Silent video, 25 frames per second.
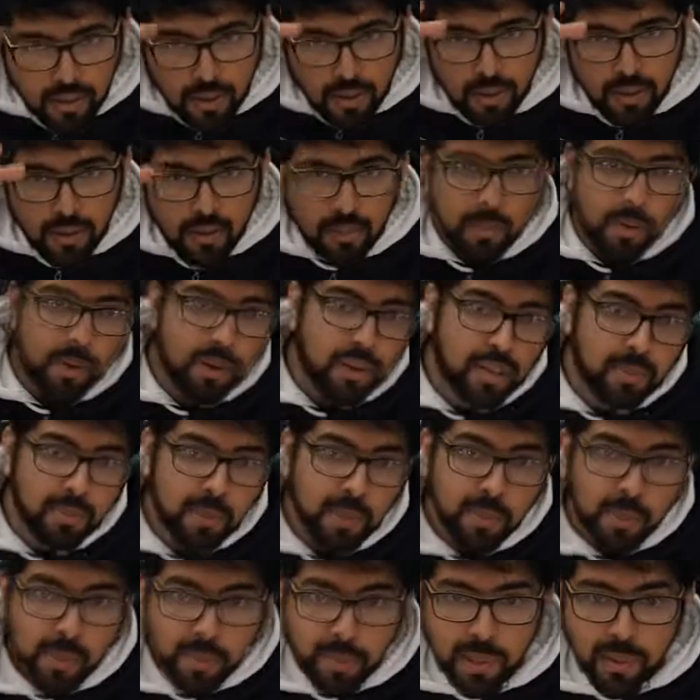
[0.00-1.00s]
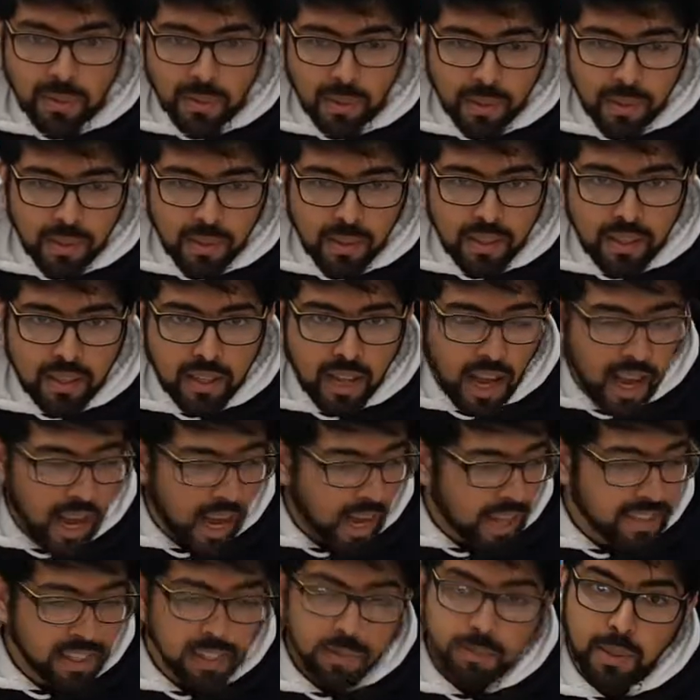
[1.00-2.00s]
Good morning, Meeple people.
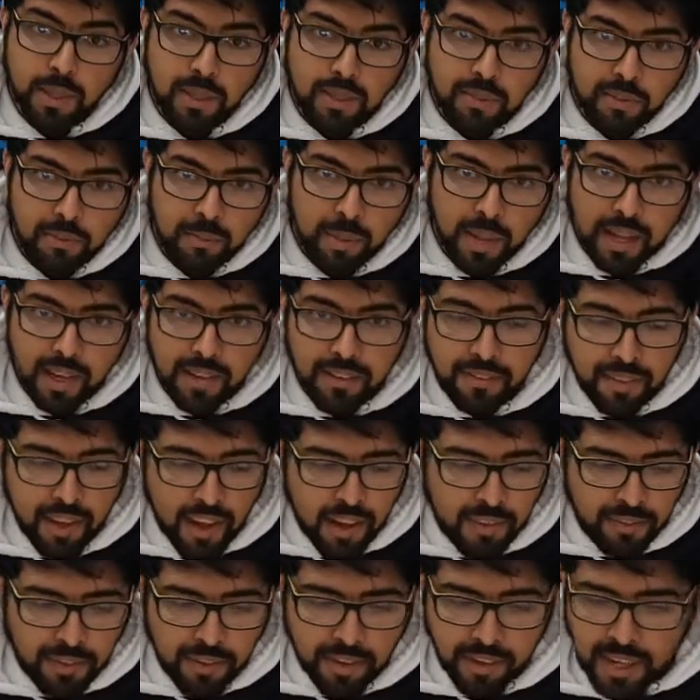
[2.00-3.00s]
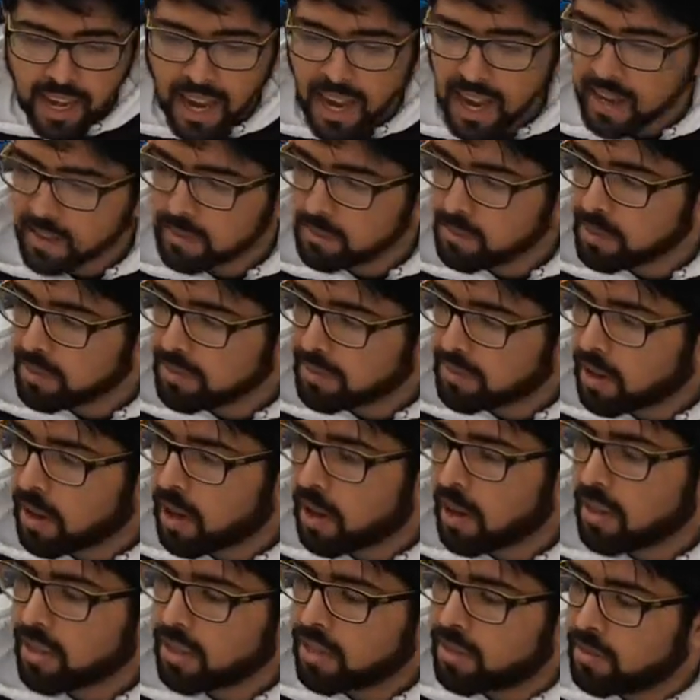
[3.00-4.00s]
This week we've played a fair few games. We've
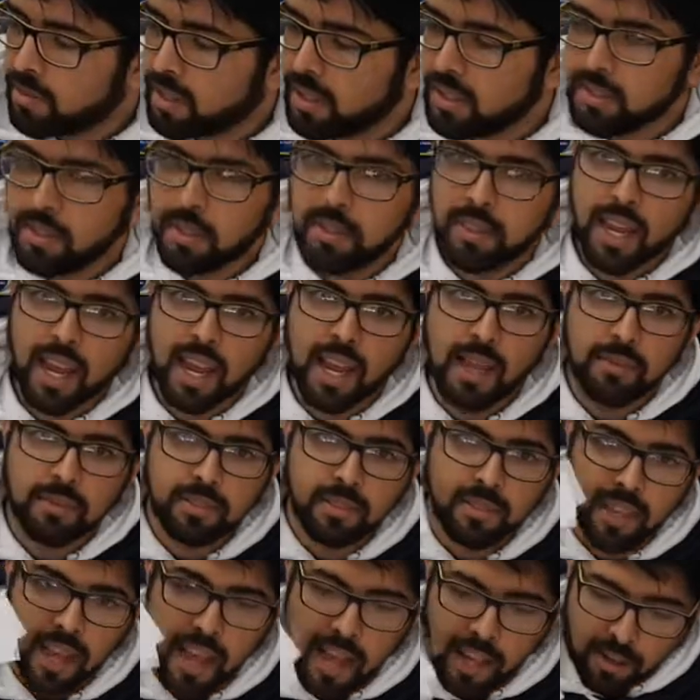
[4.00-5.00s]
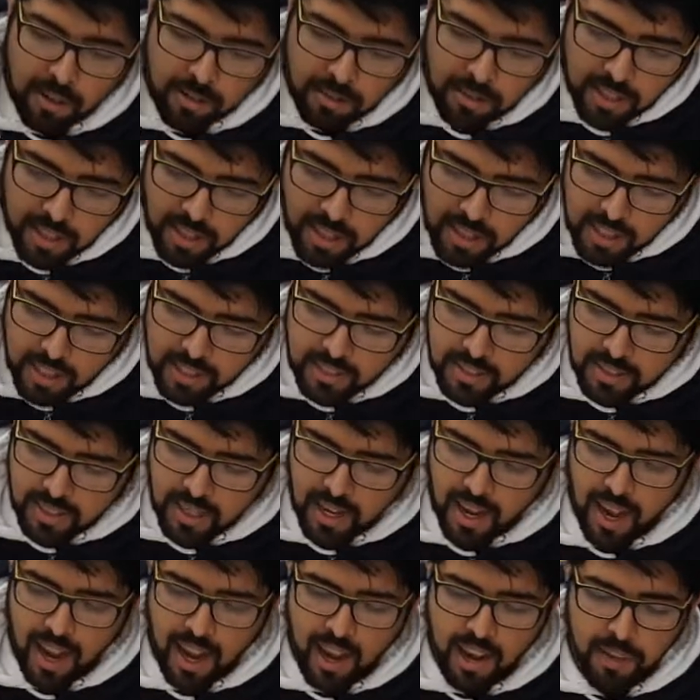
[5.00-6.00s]
got 3 new games to add onto the list
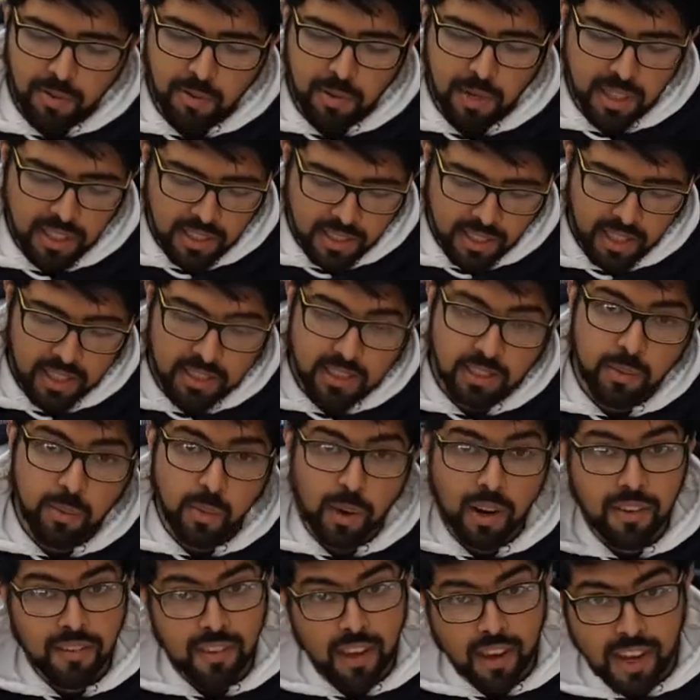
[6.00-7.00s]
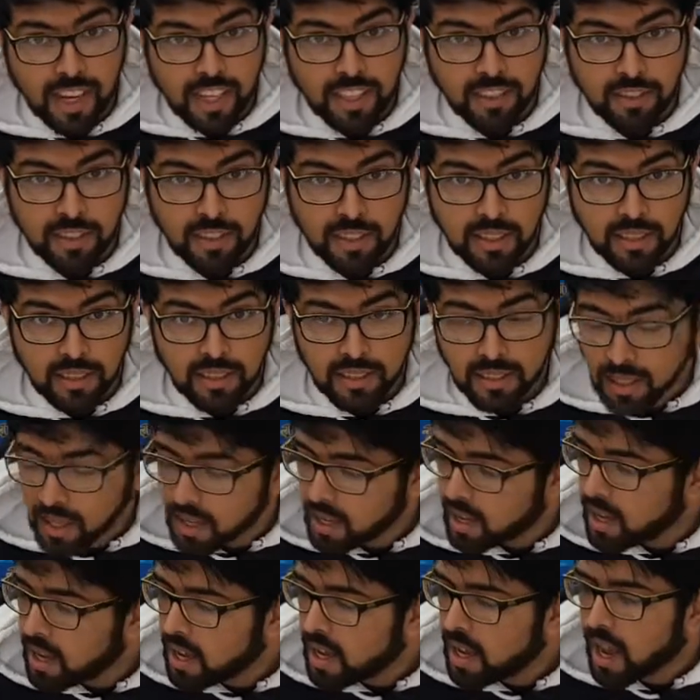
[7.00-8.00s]
and readjust one of our entries.
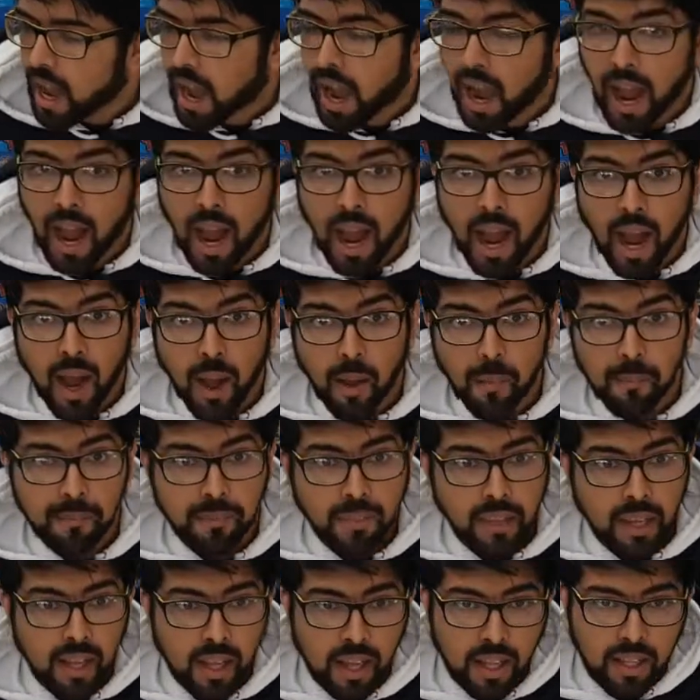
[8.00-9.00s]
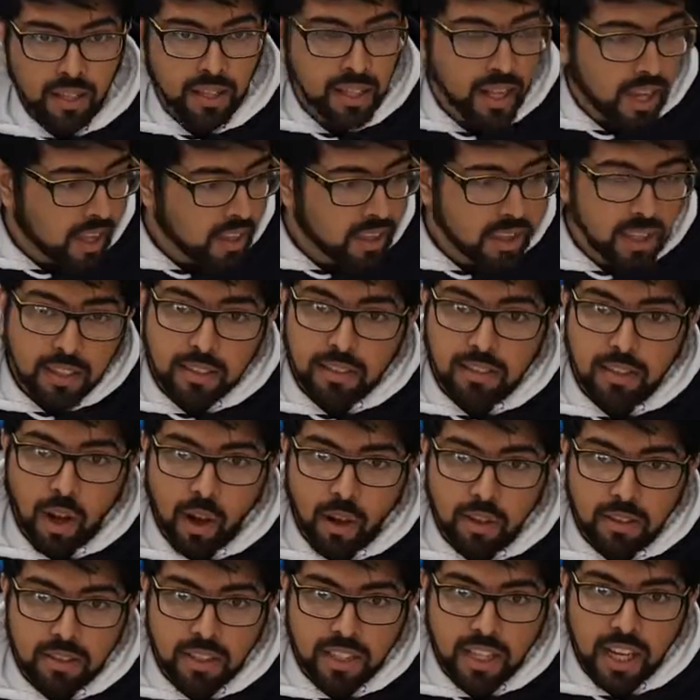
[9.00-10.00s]
The other things
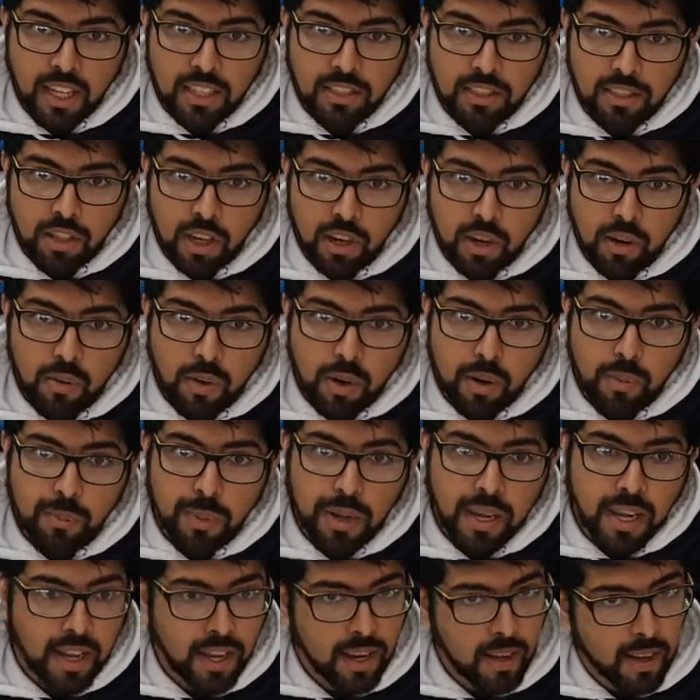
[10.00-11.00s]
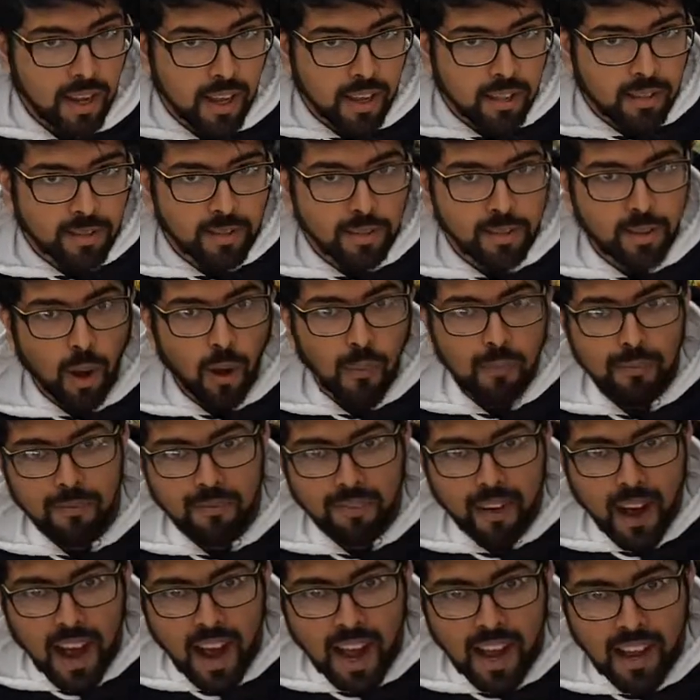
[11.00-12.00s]
on today's show will be top
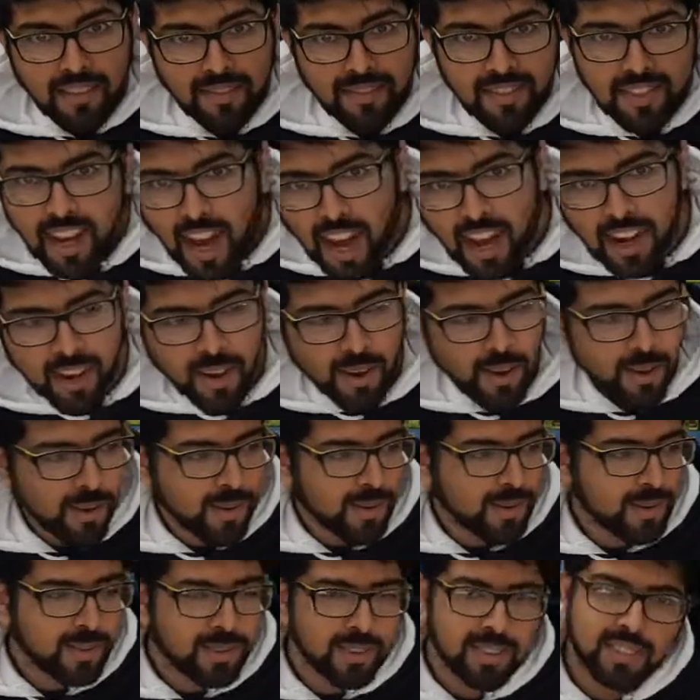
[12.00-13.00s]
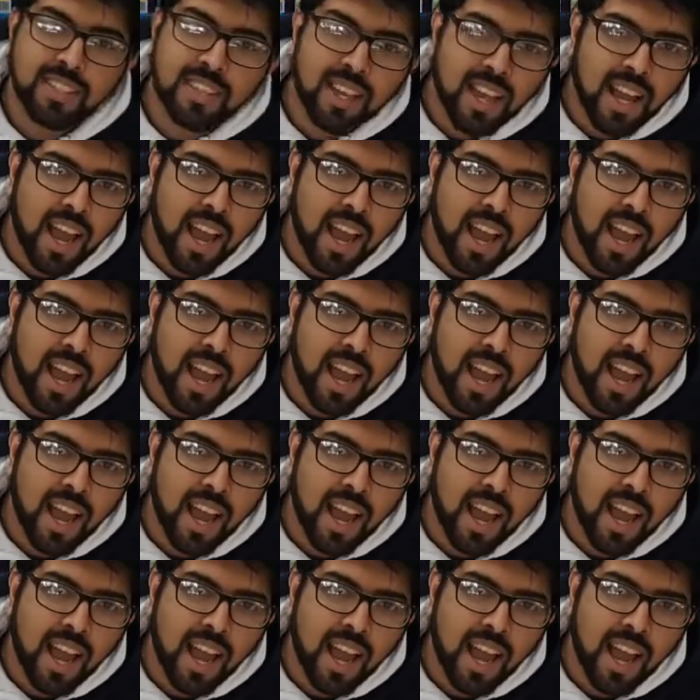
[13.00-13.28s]
5 dinos.